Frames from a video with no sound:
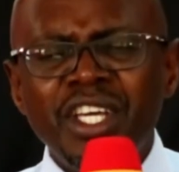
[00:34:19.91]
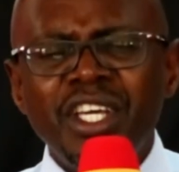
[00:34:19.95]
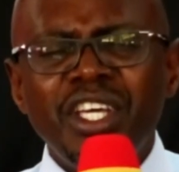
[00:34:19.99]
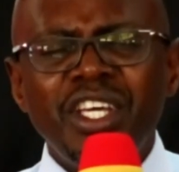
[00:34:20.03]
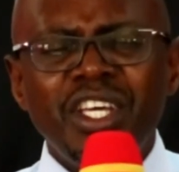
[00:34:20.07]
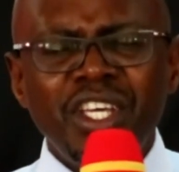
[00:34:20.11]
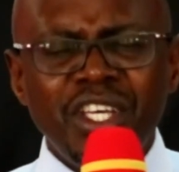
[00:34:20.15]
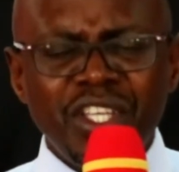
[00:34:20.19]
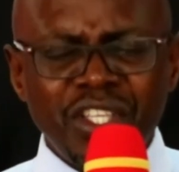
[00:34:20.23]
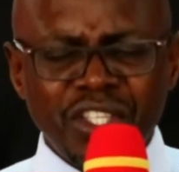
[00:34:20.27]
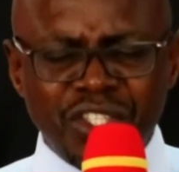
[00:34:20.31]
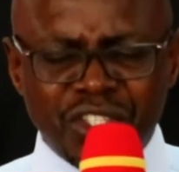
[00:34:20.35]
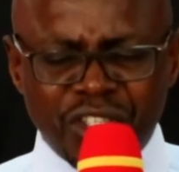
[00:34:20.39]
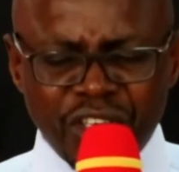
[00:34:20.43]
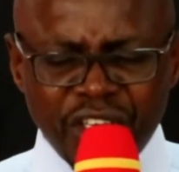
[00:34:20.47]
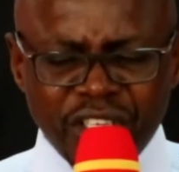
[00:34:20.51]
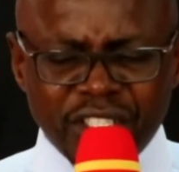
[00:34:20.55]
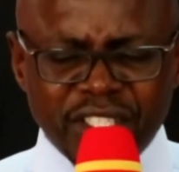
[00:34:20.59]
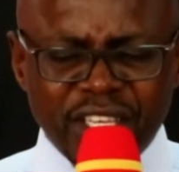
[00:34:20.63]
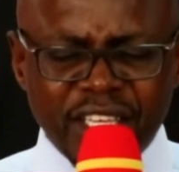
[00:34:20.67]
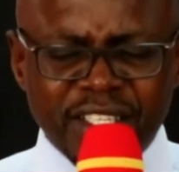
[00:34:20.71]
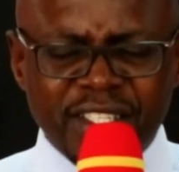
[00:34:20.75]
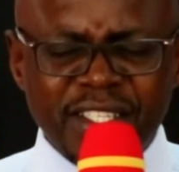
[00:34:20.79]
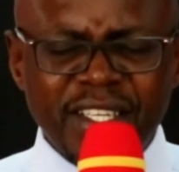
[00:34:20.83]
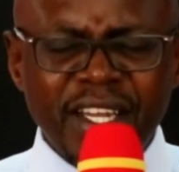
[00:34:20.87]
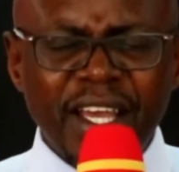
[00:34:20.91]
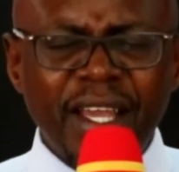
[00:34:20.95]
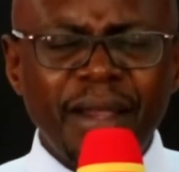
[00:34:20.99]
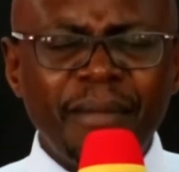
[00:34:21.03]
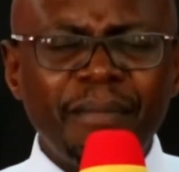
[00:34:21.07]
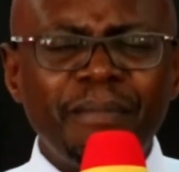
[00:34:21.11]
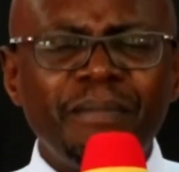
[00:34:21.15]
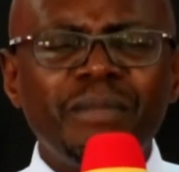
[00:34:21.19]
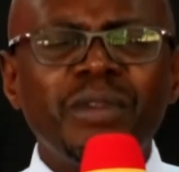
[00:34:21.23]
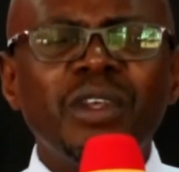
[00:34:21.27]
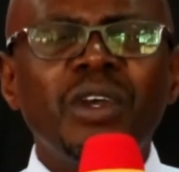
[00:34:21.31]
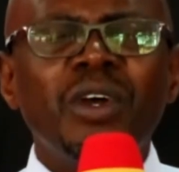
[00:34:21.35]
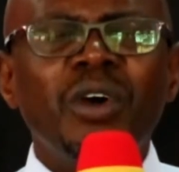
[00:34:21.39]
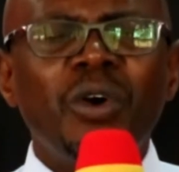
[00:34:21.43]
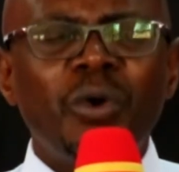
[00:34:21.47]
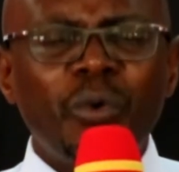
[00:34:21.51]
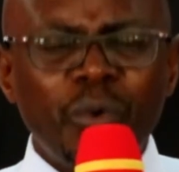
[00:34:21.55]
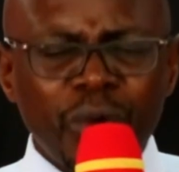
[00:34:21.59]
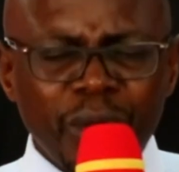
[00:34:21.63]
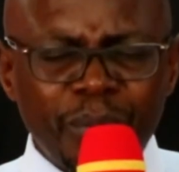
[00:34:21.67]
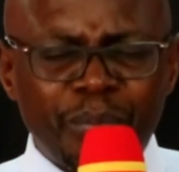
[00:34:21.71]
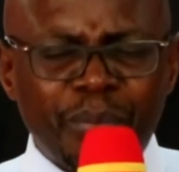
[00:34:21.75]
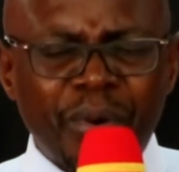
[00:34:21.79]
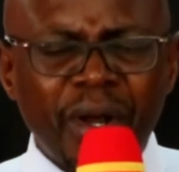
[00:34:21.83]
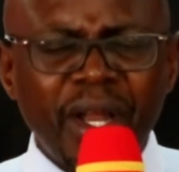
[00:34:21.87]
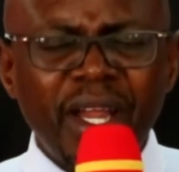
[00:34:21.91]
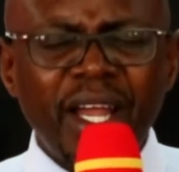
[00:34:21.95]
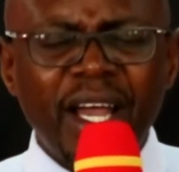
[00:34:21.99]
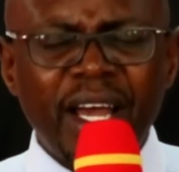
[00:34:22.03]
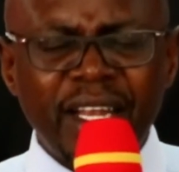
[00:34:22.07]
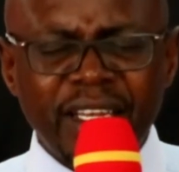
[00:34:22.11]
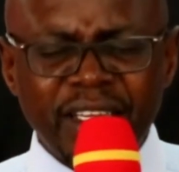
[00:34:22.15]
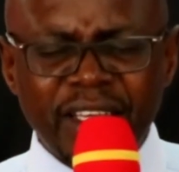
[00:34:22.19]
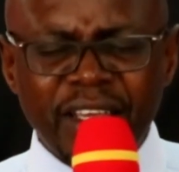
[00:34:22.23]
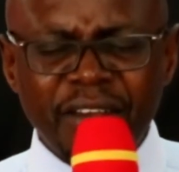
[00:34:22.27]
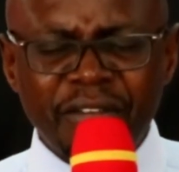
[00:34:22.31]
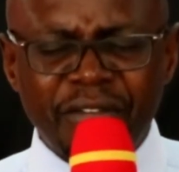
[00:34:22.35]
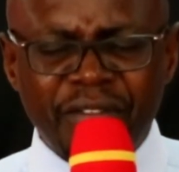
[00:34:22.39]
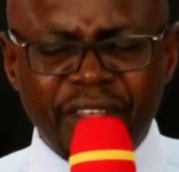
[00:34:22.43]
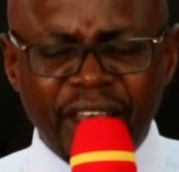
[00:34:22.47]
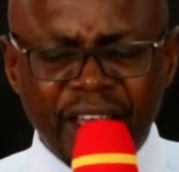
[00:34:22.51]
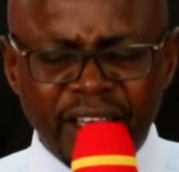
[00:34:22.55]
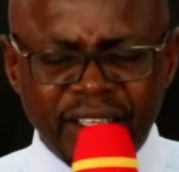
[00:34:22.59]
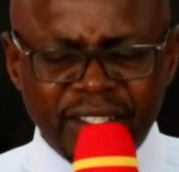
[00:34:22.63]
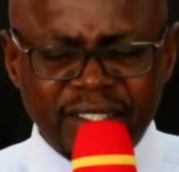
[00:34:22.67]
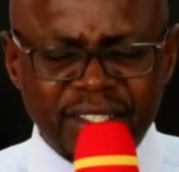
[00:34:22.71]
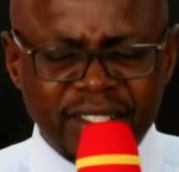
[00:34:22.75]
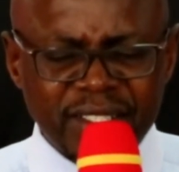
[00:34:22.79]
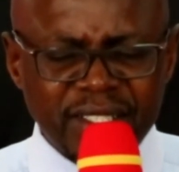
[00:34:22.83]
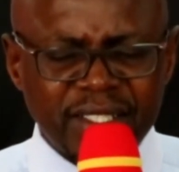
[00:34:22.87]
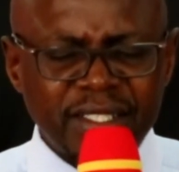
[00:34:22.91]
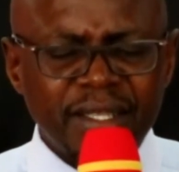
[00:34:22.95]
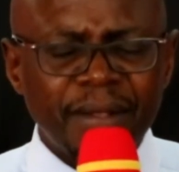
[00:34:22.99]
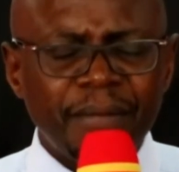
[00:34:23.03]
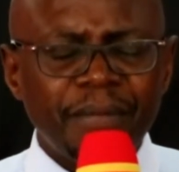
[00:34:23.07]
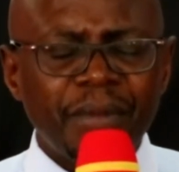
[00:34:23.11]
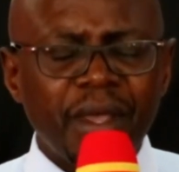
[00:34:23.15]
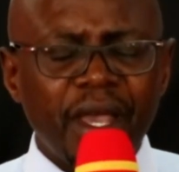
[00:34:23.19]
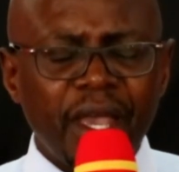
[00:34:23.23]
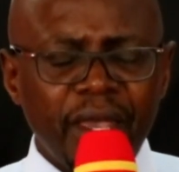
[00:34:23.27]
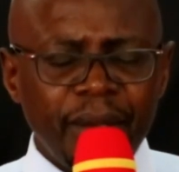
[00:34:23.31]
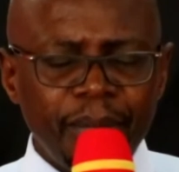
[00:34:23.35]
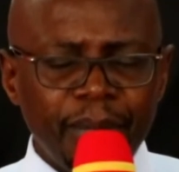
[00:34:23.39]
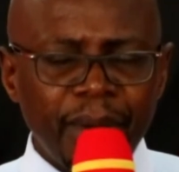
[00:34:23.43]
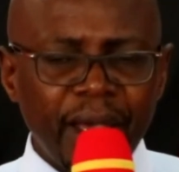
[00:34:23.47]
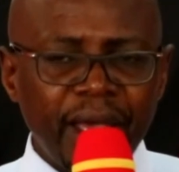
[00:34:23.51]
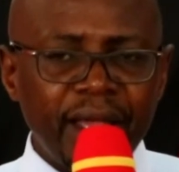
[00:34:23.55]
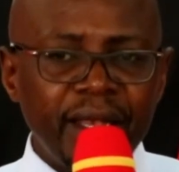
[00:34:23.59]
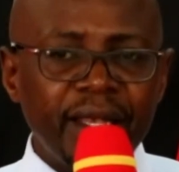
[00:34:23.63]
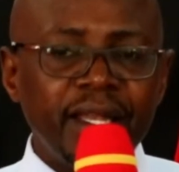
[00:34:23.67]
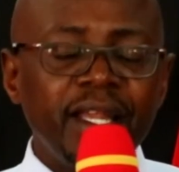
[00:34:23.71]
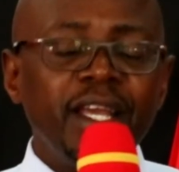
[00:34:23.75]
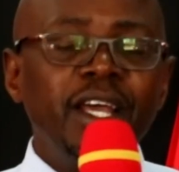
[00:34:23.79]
In Jesus' name, we pray and give thanks. Amen.